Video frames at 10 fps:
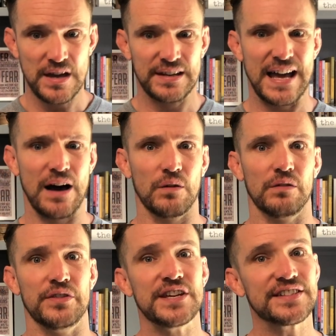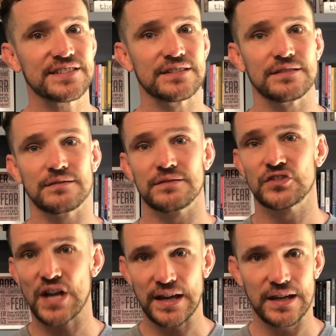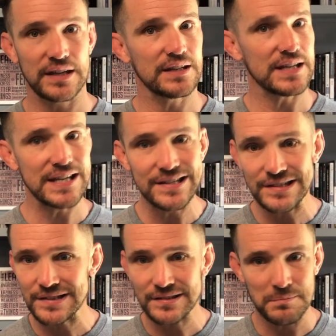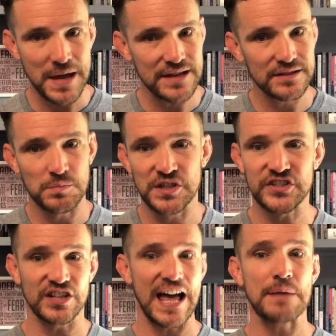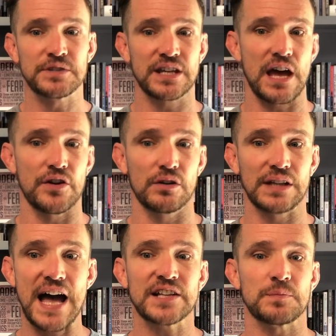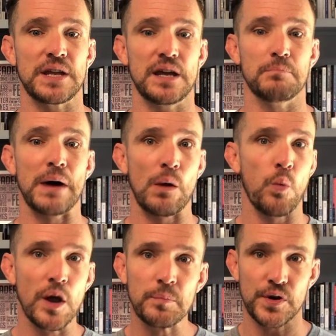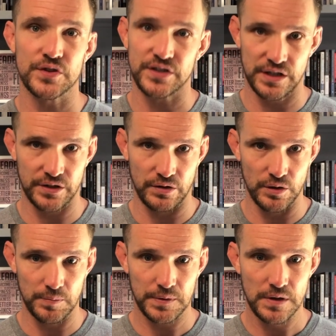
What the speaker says: Now, this check-in isn't meant to be slapped together last minute by one person in the group.